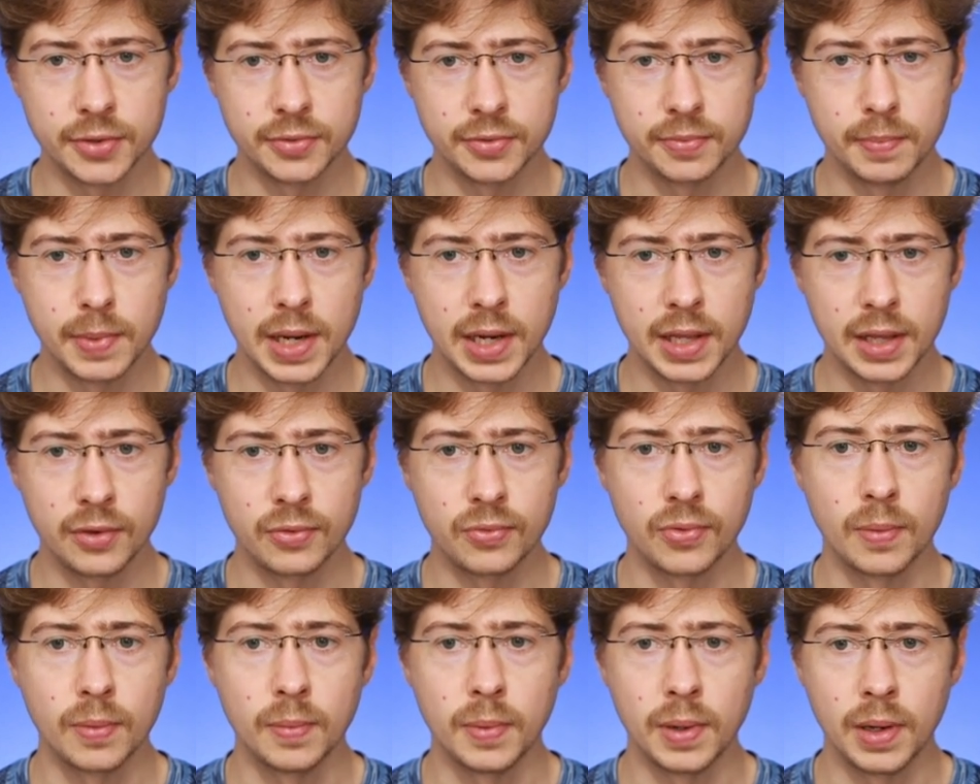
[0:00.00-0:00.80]
of money
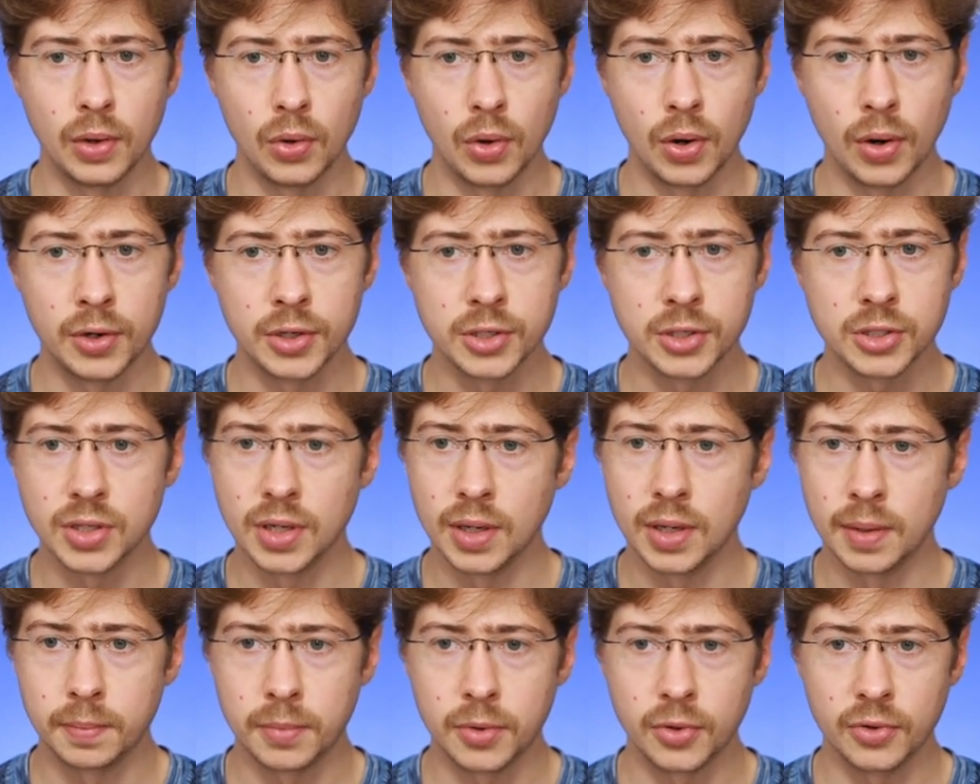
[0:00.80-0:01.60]
from a large
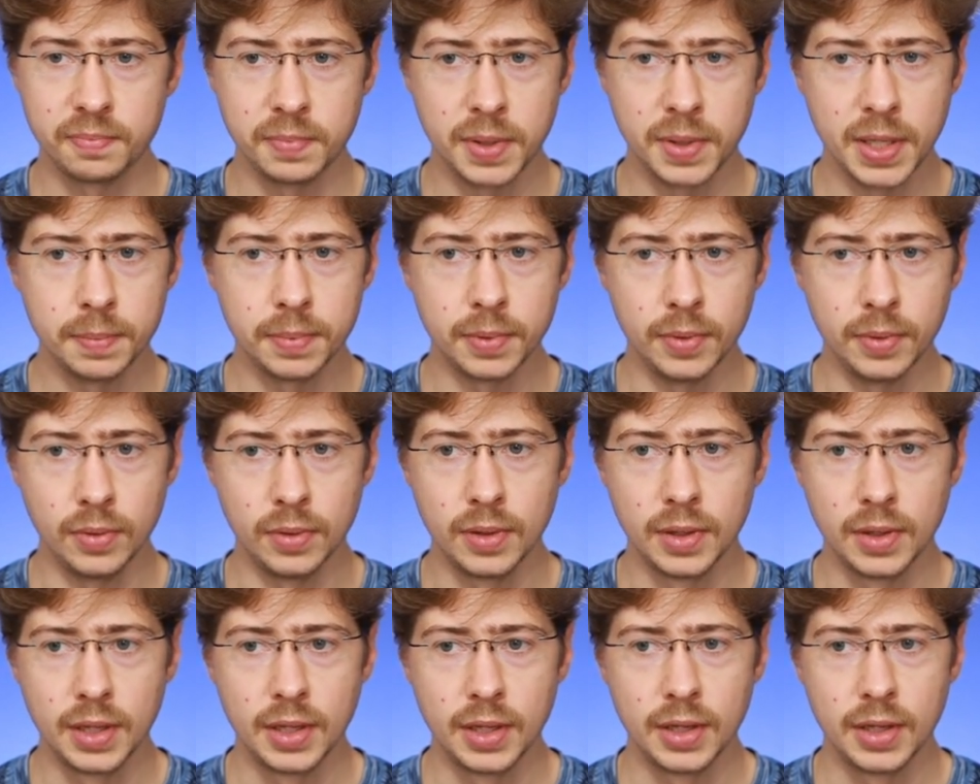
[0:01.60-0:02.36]
number of people,